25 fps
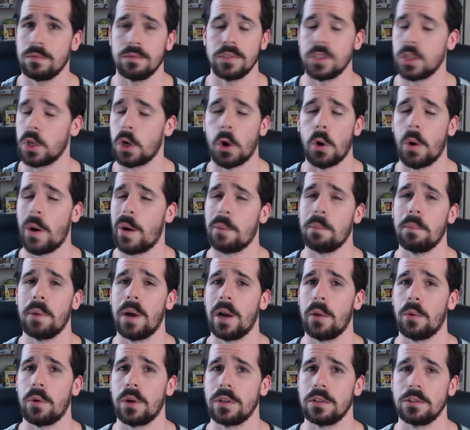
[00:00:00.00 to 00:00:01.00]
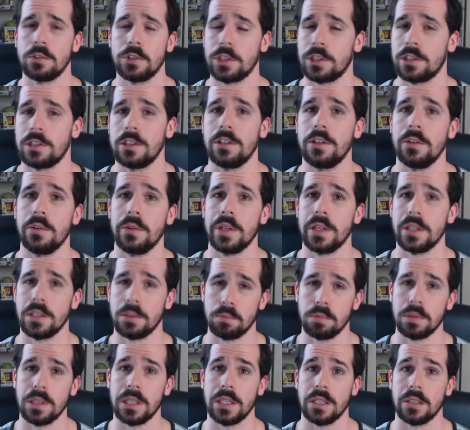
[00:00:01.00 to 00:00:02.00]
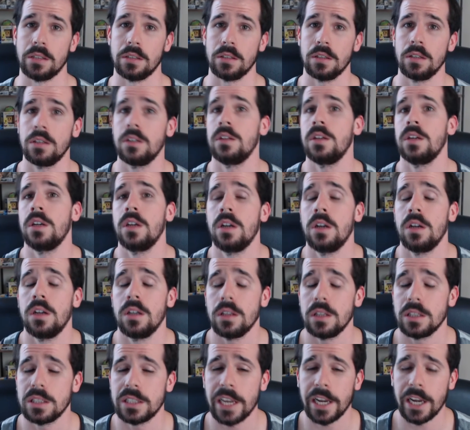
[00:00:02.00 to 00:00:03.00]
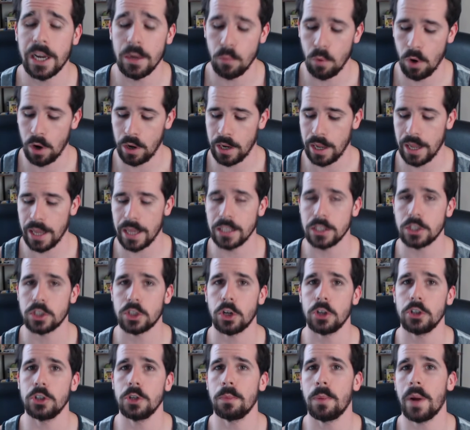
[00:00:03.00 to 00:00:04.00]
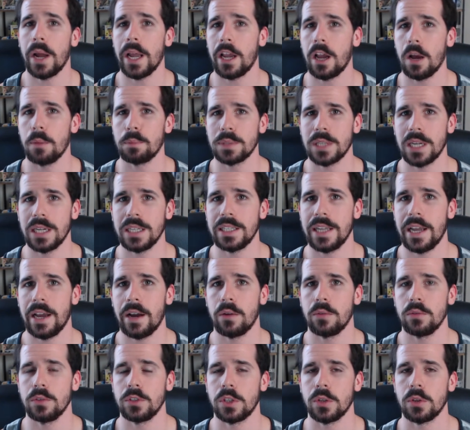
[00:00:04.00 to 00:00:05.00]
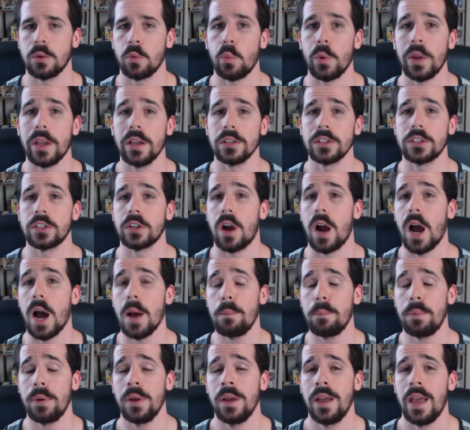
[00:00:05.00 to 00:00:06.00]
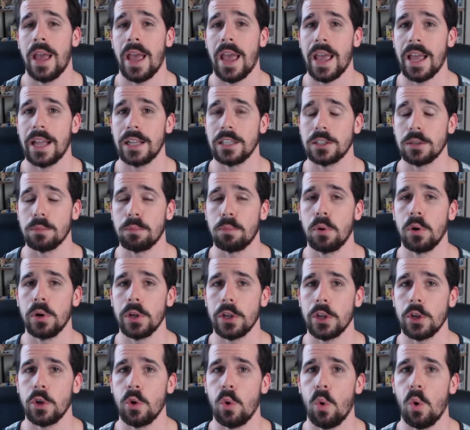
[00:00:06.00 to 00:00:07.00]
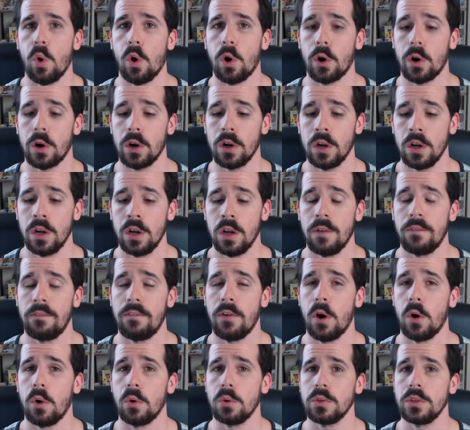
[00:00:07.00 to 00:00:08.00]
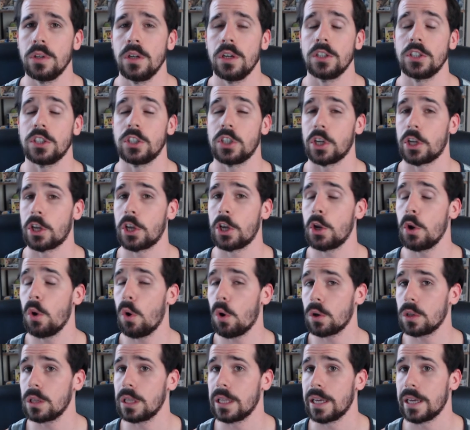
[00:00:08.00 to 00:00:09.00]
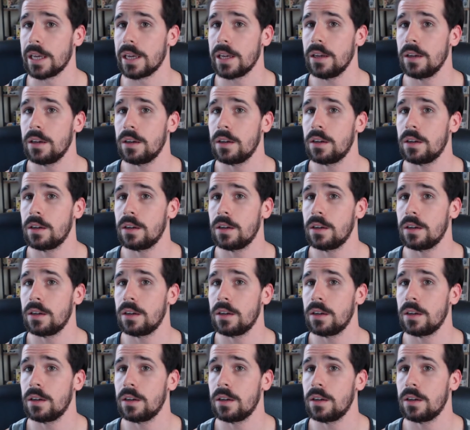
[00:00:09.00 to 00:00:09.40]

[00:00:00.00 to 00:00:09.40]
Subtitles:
go out and buy one just to do this, please. The second one is turn your bike upside down so the wheels are up, and put your phone securely